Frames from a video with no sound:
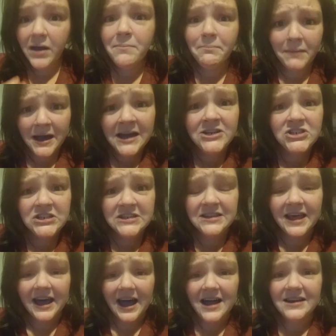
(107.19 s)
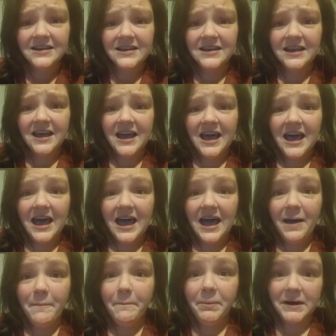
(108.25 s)
Imagine that,
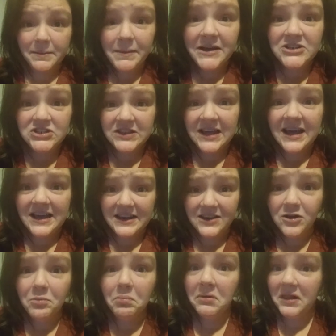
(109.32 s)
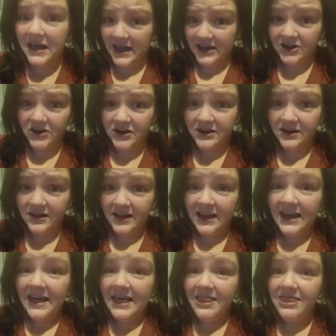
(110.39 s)
but imagine that in your bladder.
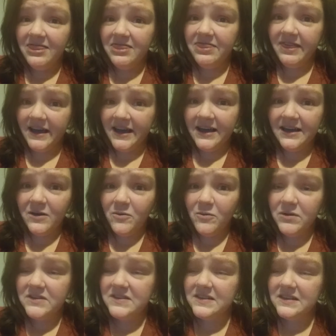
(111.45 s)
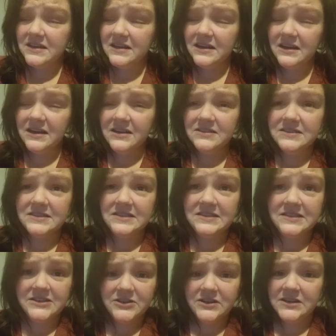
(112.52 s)
That was
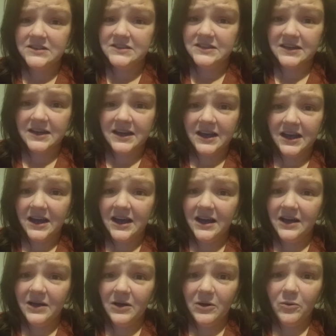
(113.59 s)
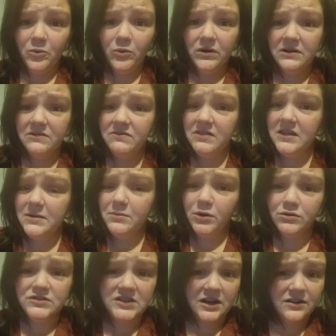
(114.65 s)
seriously one of the
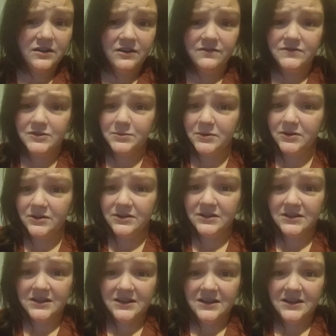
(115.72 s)
most uncomfortable